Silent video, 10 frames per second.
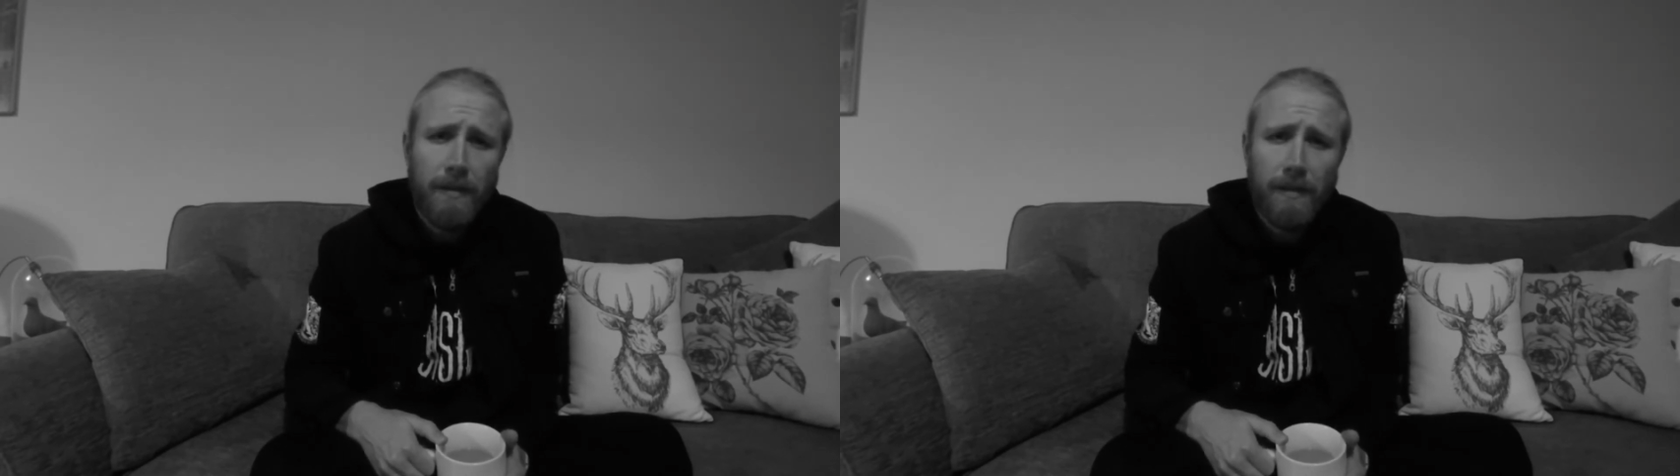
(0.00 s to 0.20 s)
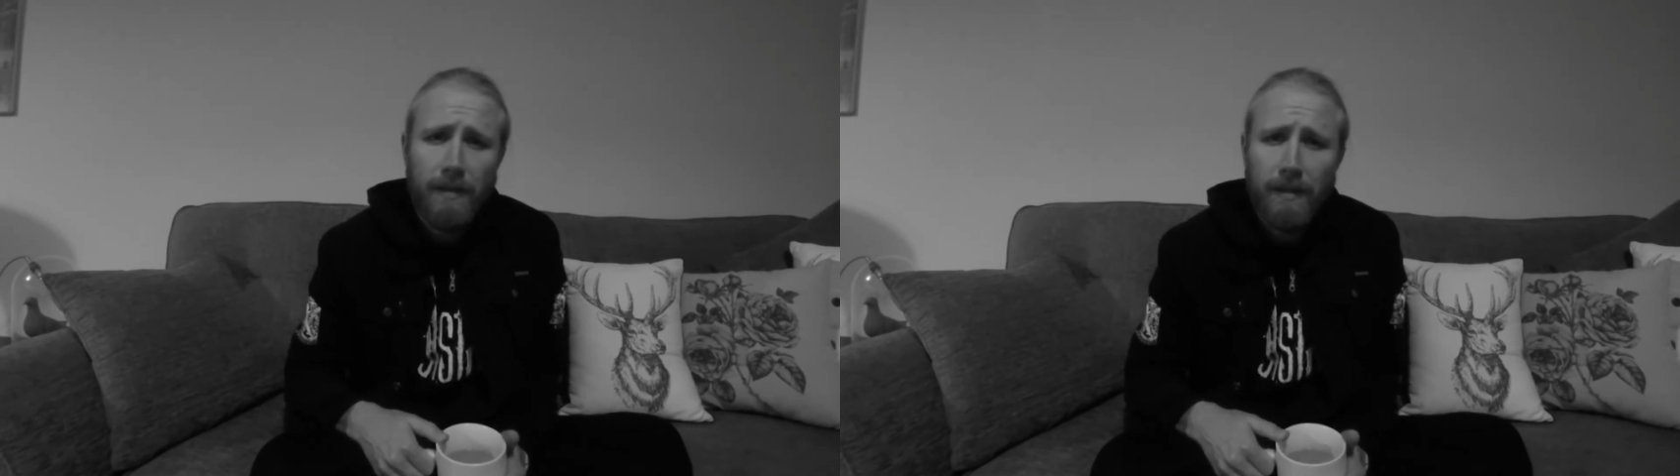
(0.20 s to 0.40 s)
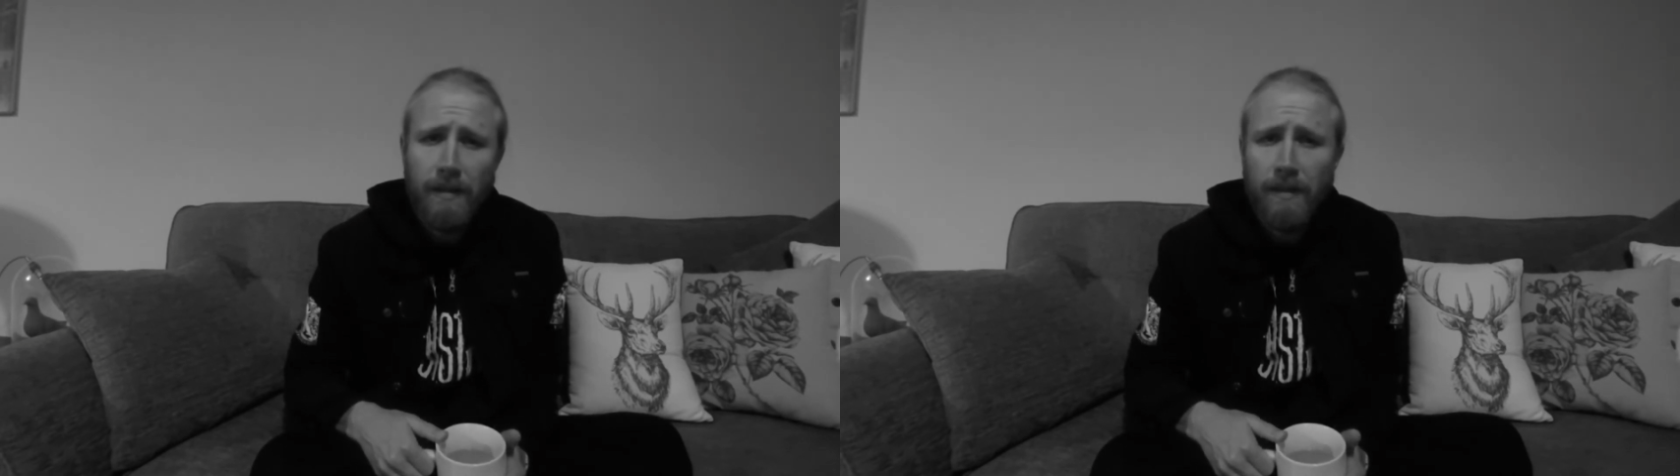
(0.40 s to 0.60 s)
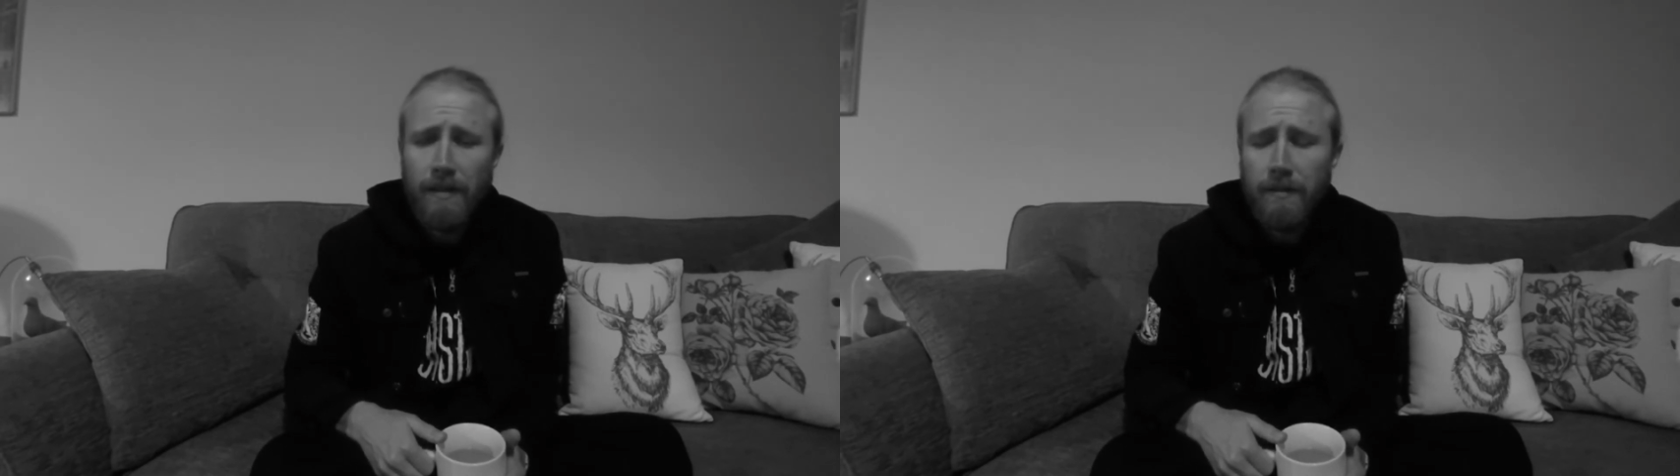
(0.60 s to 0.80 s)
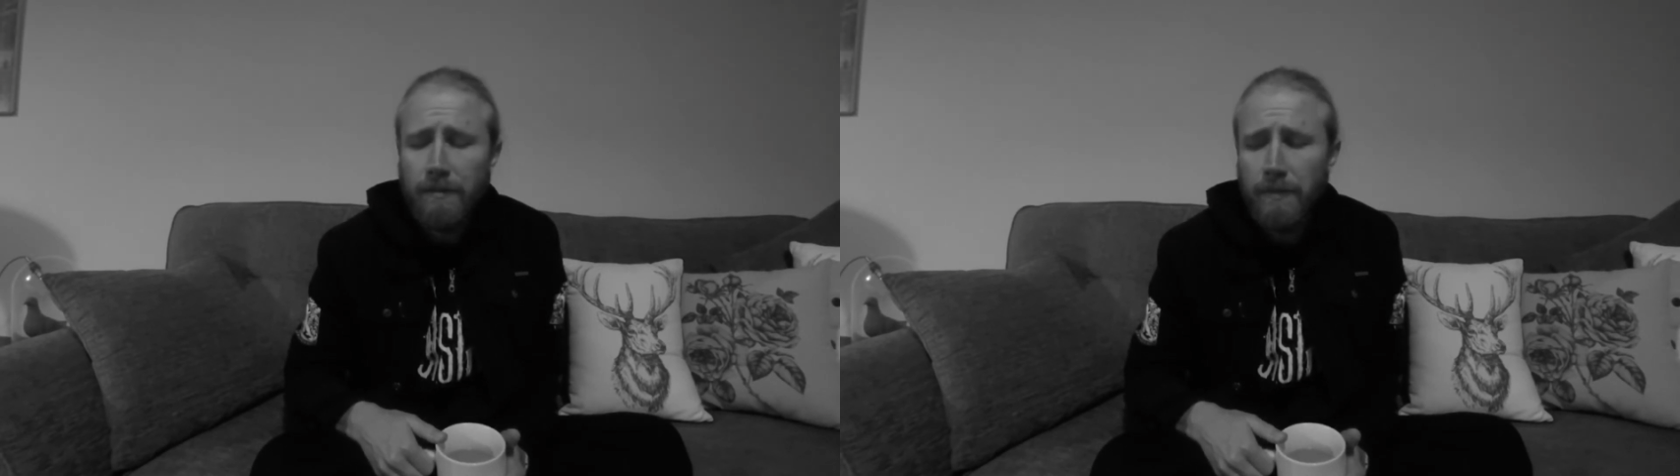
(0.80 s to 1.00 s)
and then
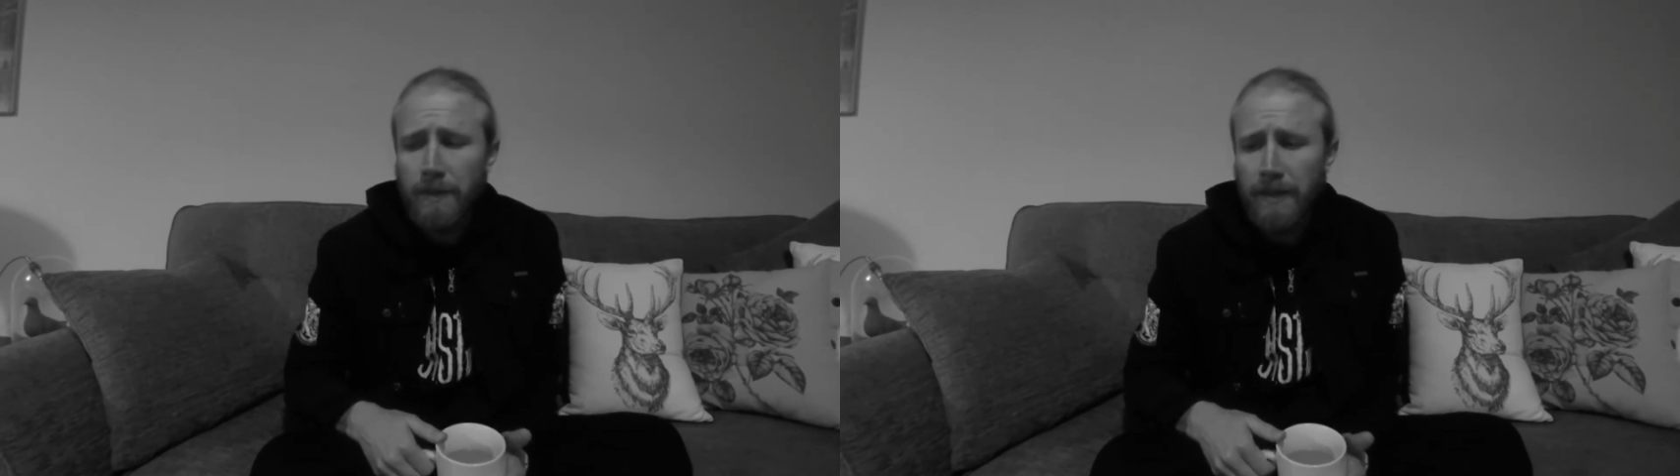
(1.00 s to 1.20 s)
being